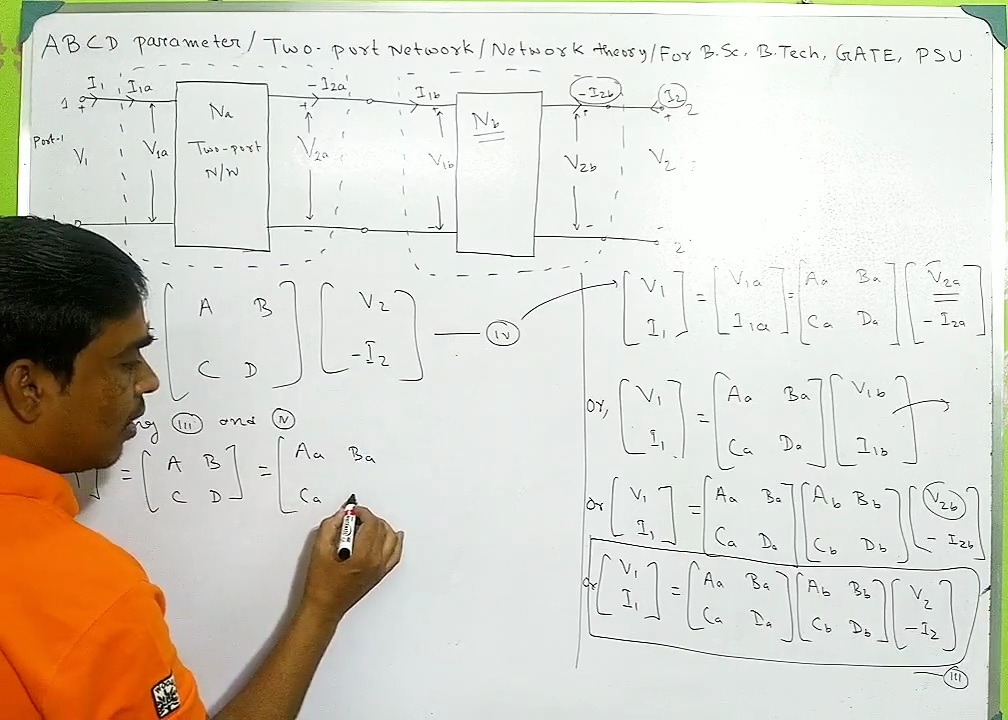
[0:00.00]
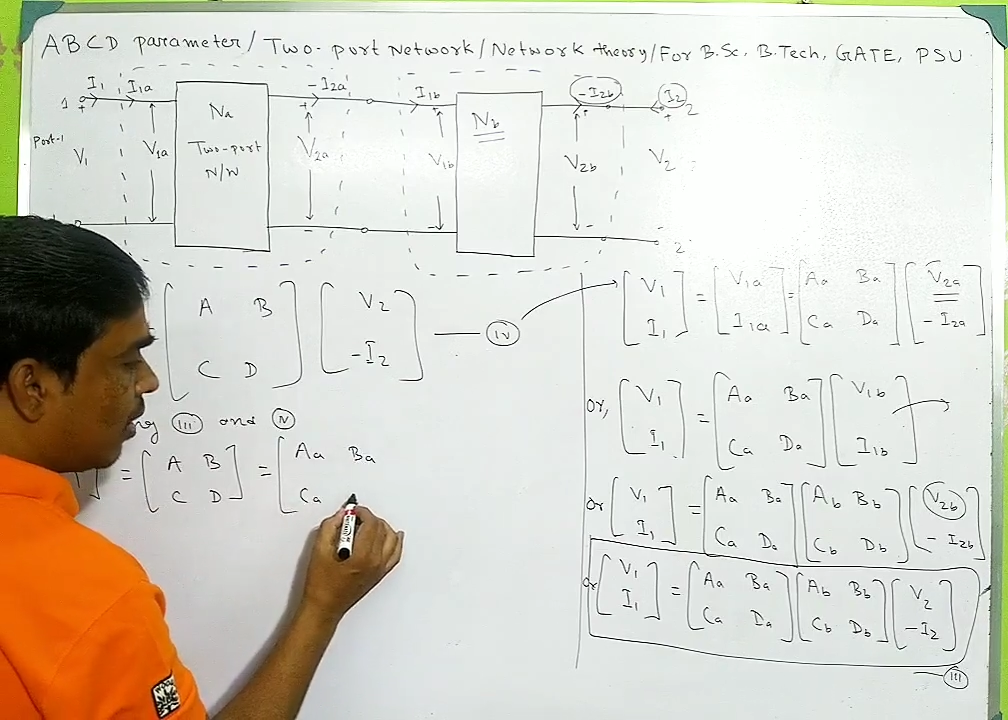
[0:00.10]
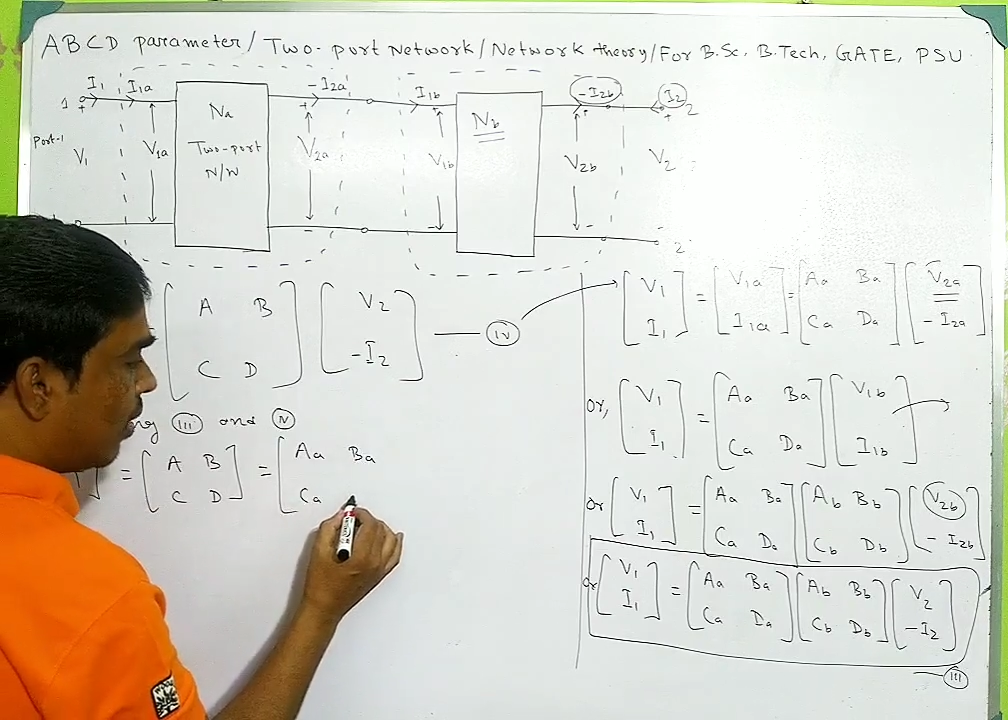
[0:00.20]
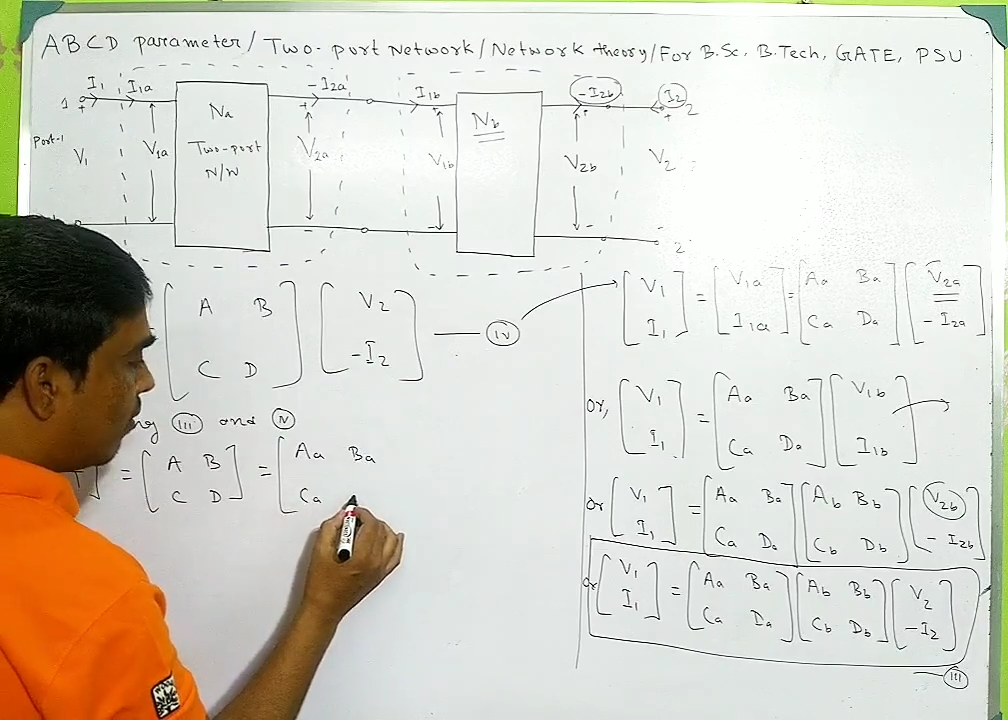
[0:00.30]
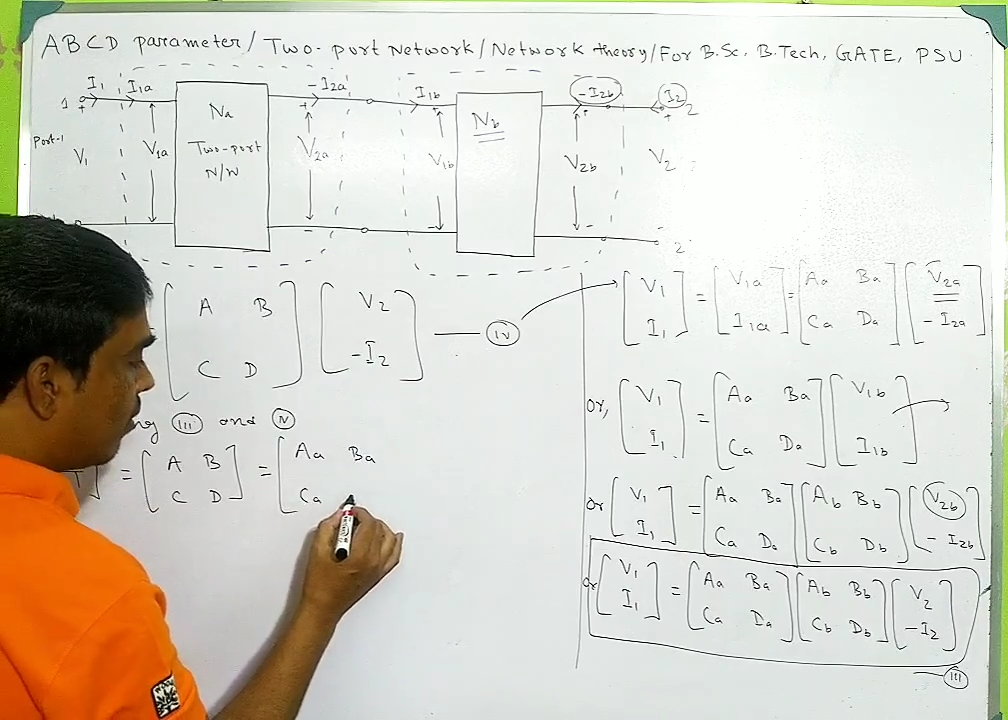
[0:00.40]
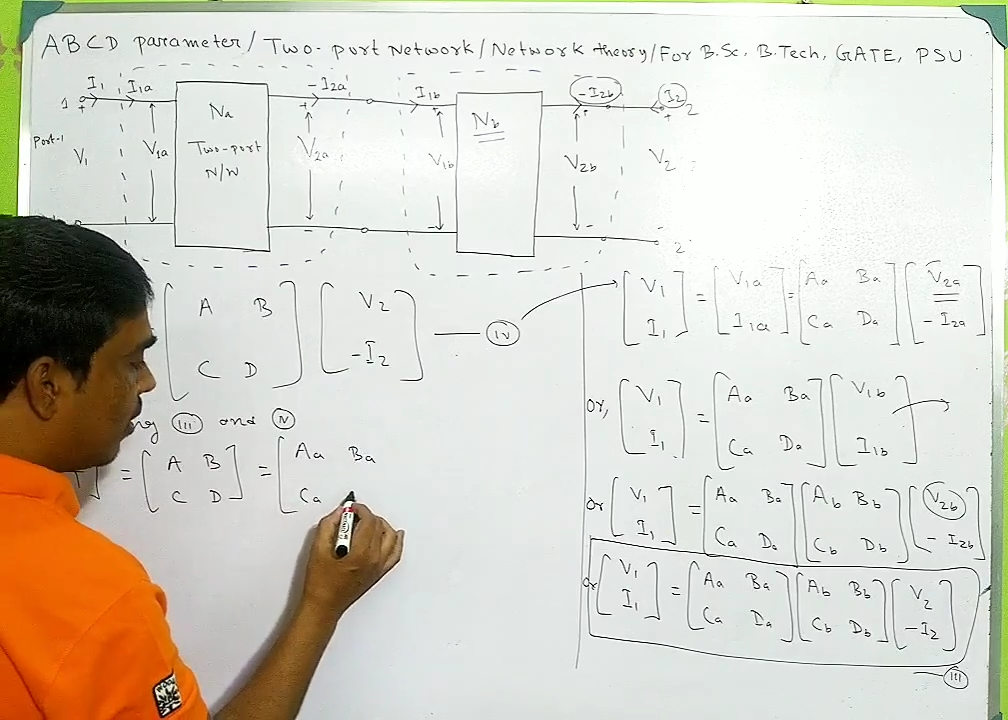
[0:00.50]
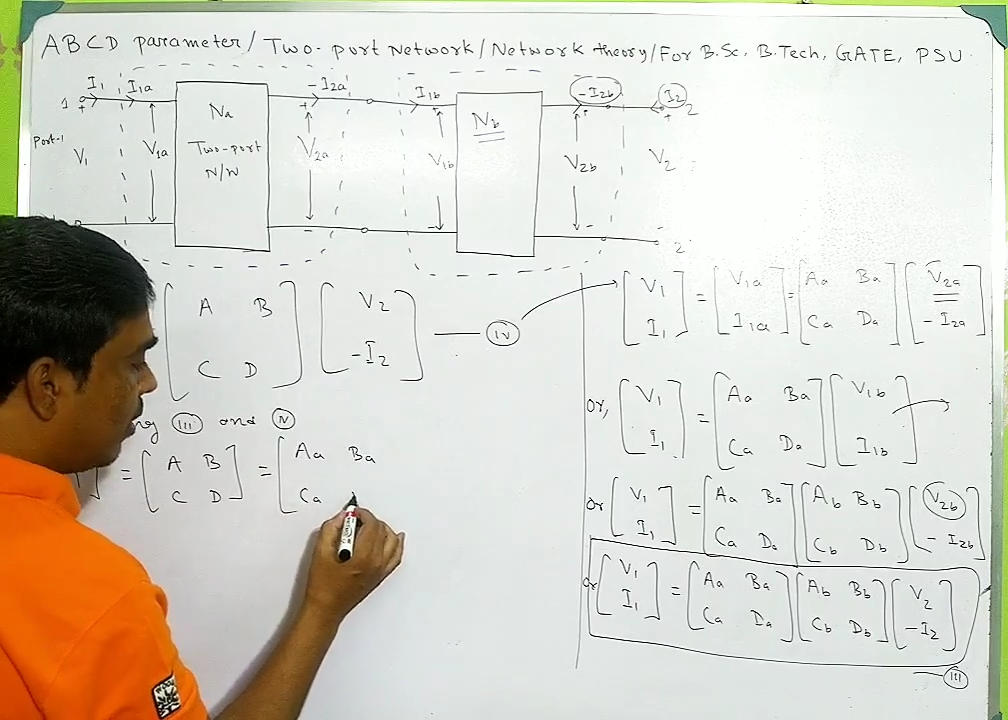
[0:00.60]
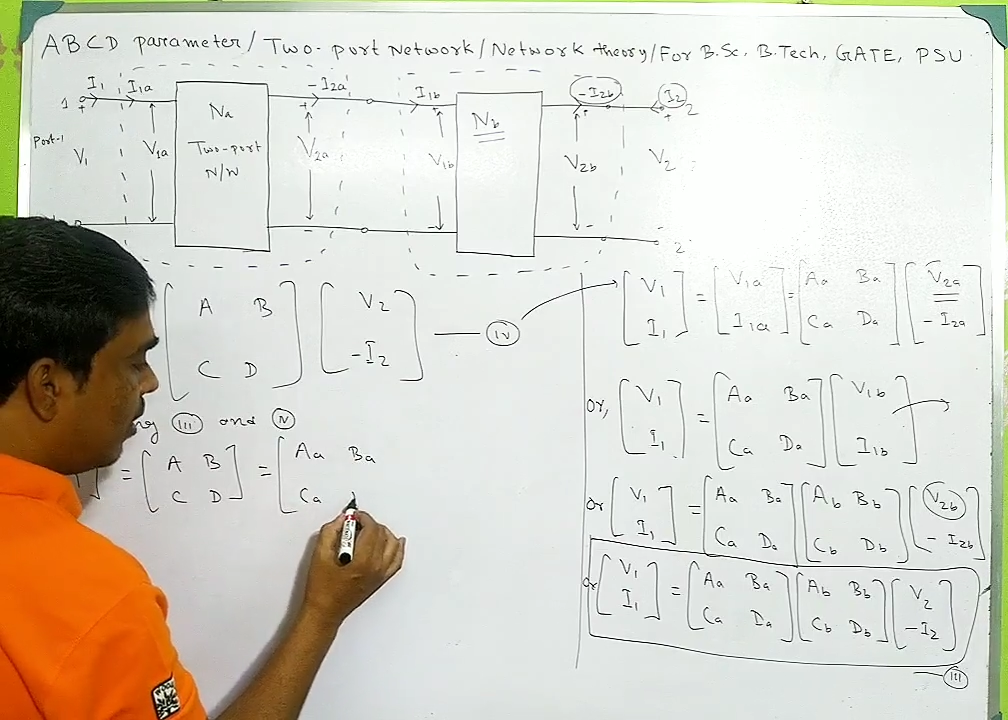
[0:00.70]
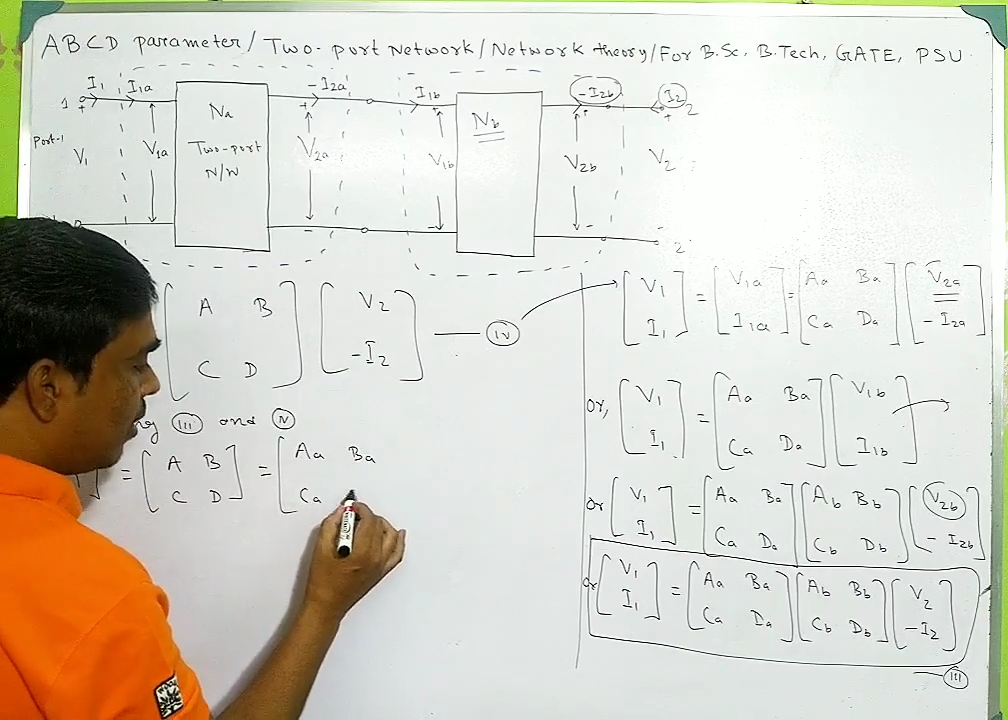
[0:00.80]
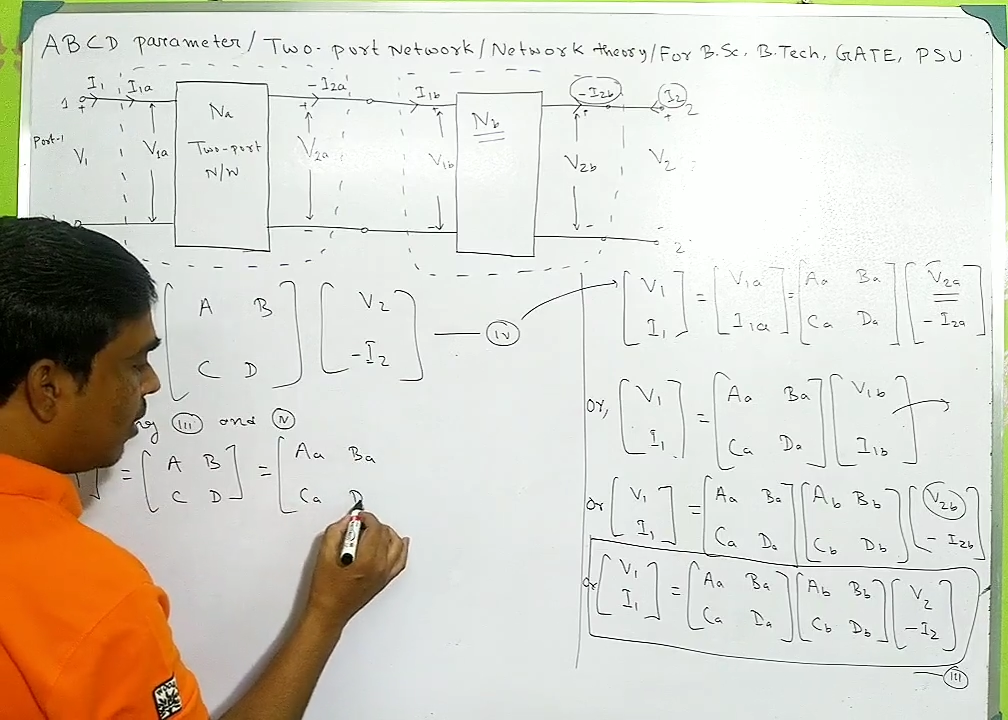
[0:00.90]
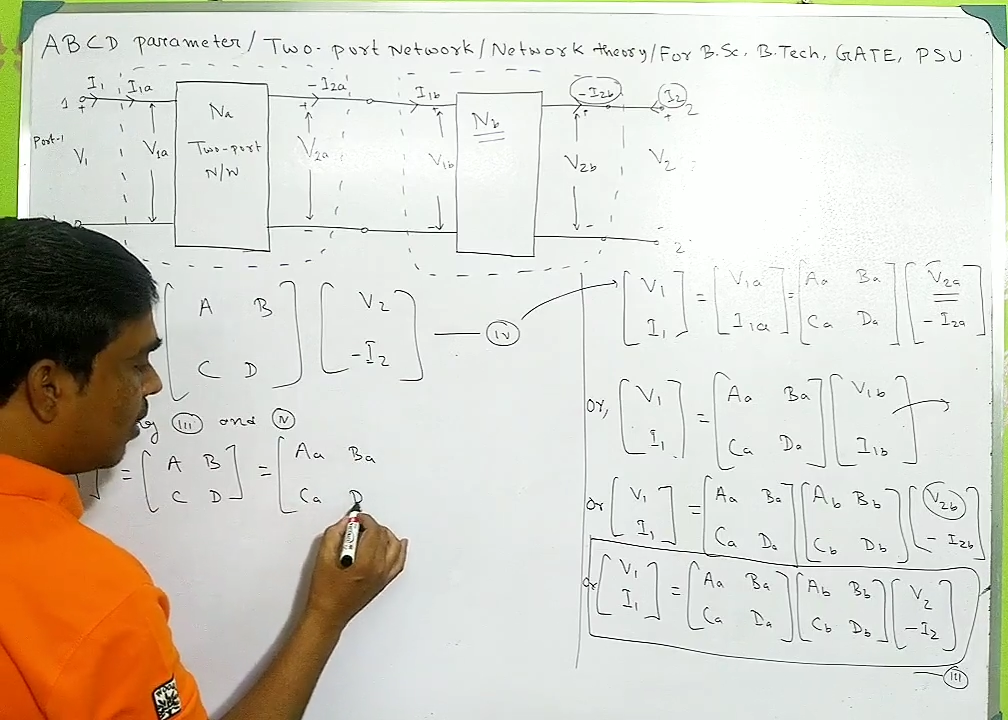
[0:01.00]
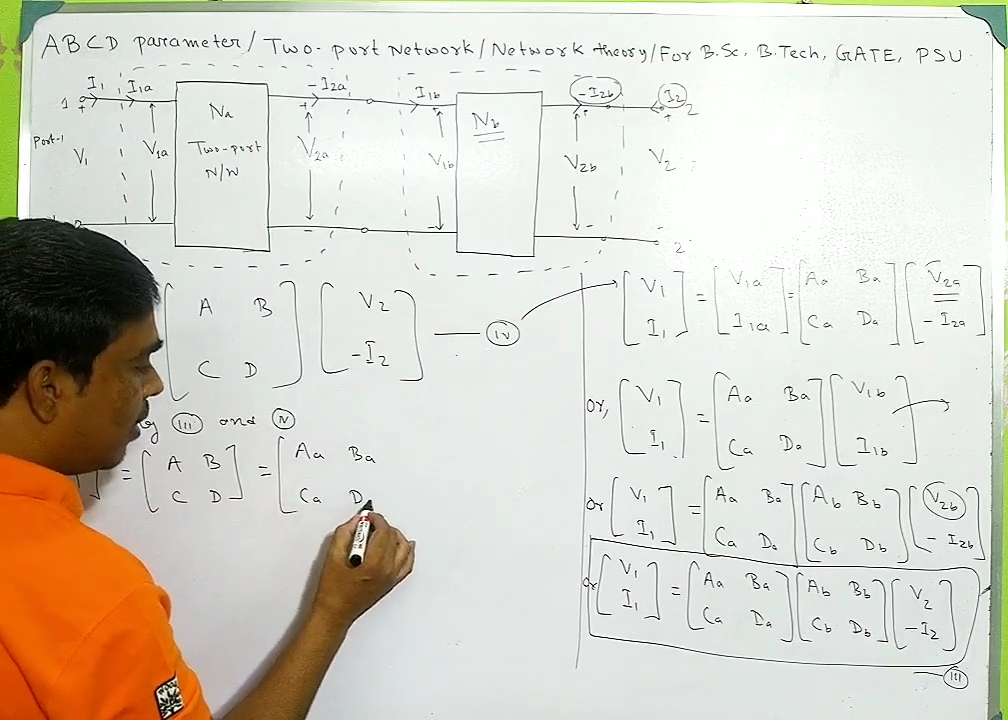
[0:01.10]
cascading